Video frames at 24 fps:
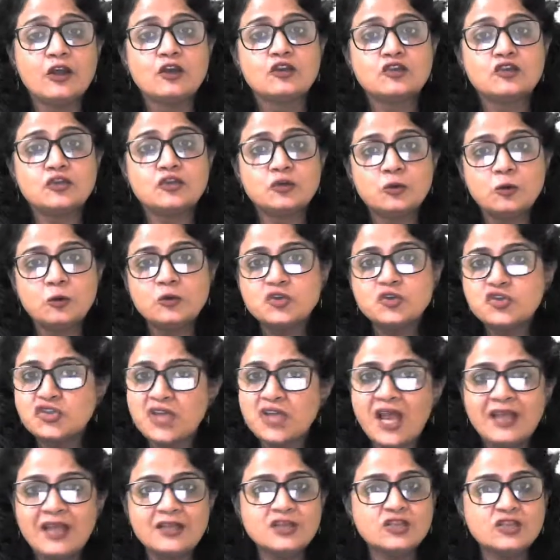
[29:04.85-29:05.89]
So don't
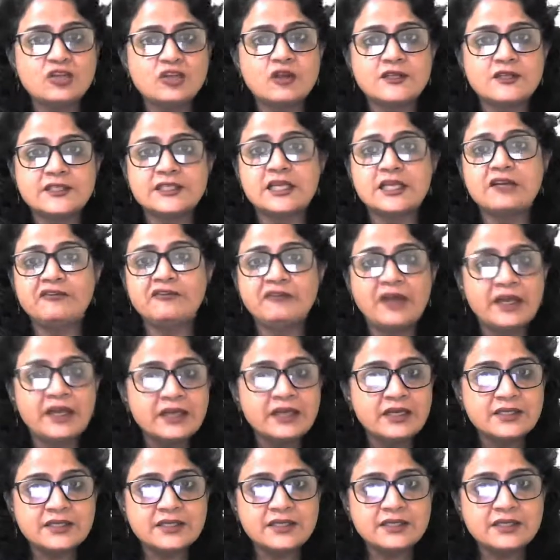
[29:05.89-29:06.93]
challenge yourself
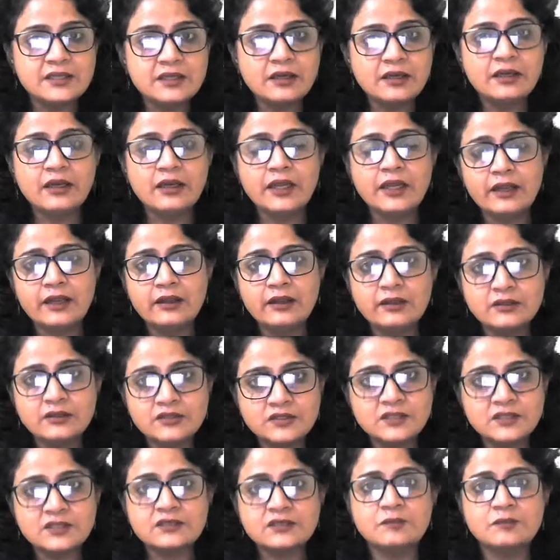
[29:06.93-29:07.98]
unnecessarily
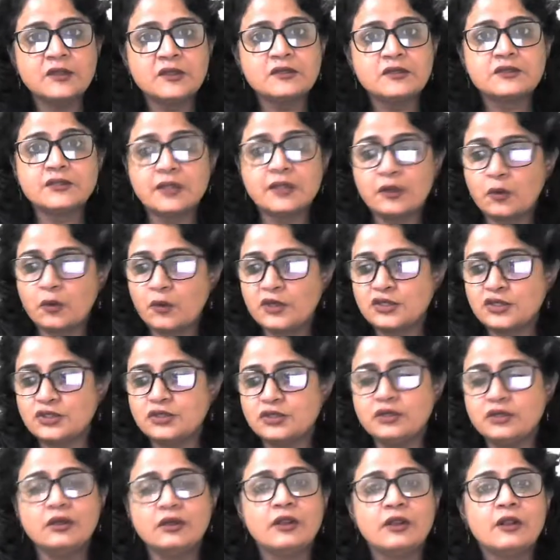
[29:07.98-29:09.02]
just because a
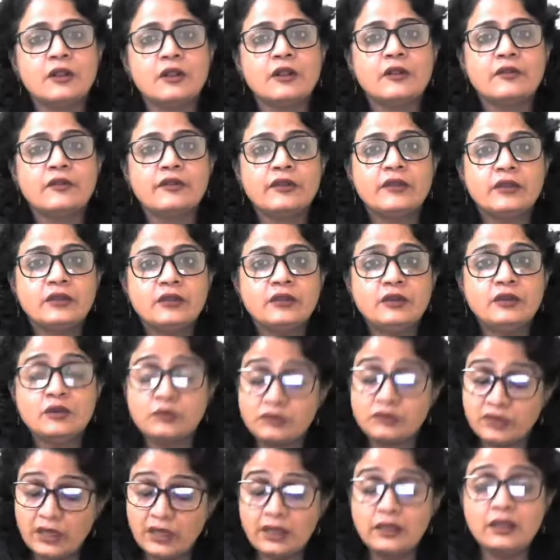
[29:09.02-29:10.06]
question you
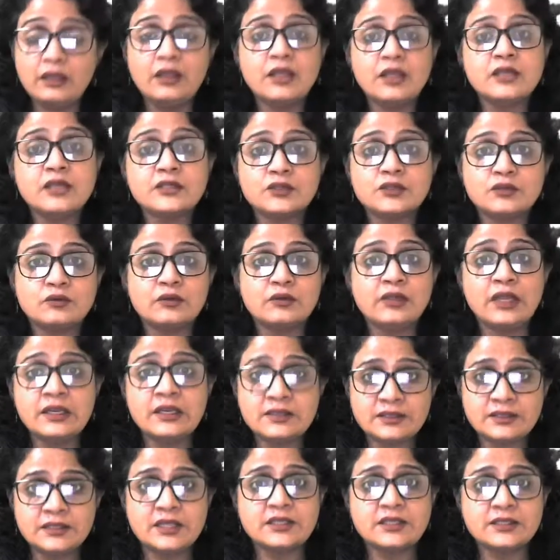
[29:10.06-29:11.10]
think
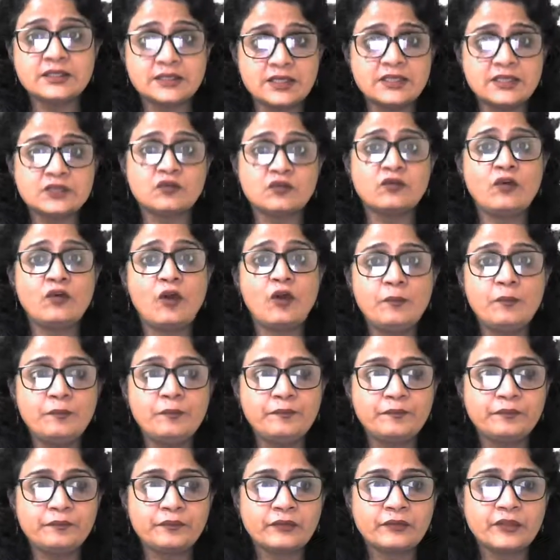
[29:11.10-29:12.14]
is from
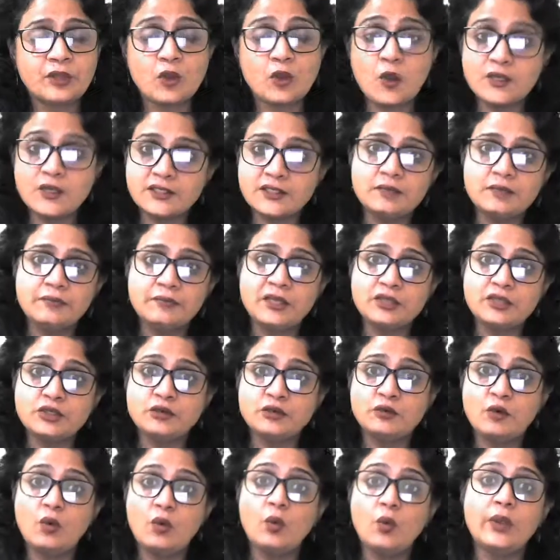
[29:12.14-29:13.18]
the concept that you
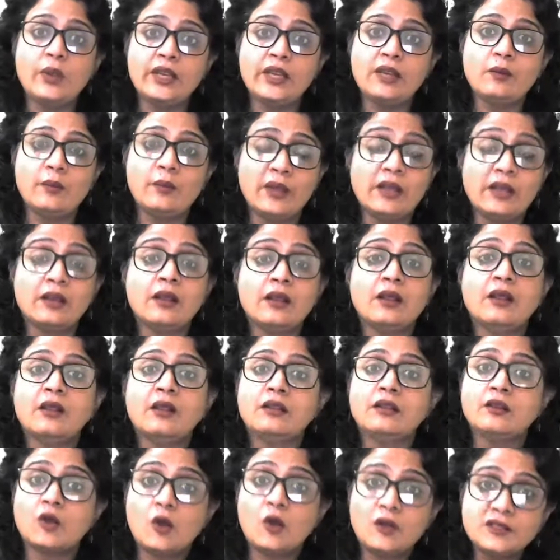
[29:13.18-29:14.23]
know very well.
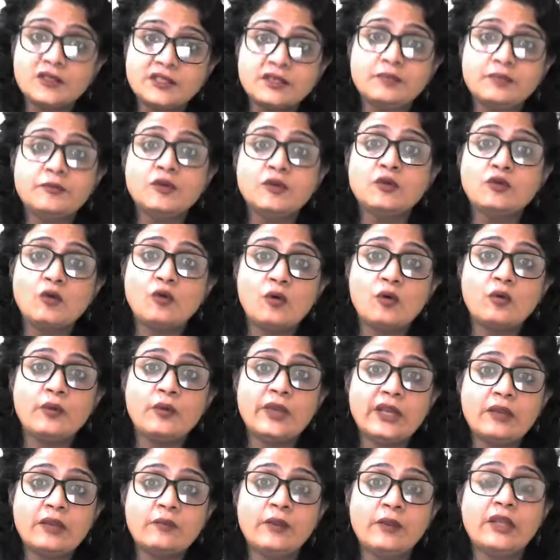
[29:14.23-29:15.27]
The concept you know
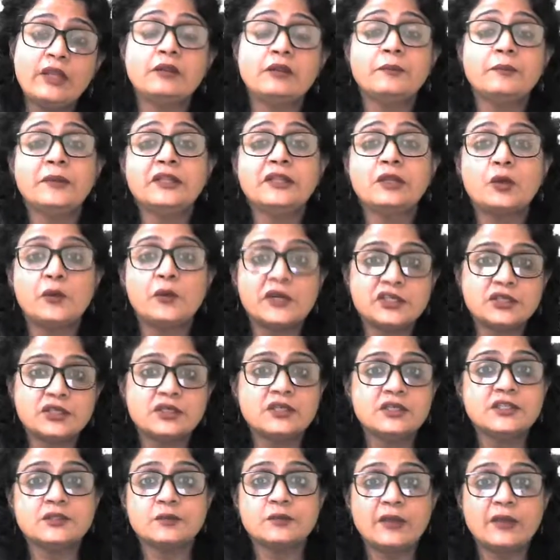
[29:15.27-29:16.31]
very well, but the question
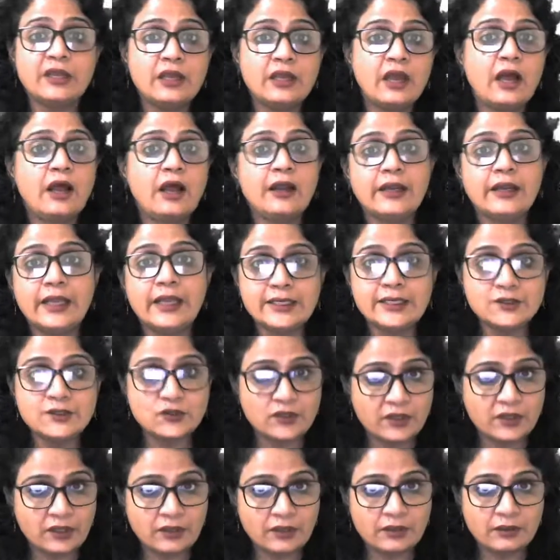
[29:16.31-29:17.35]
is very hard and
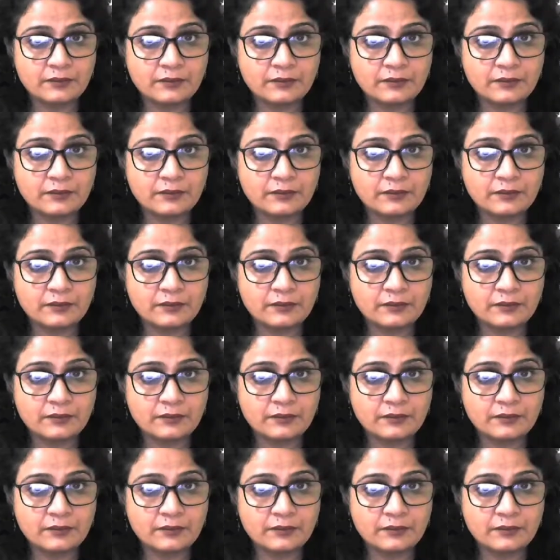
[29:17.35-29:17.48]
tricky.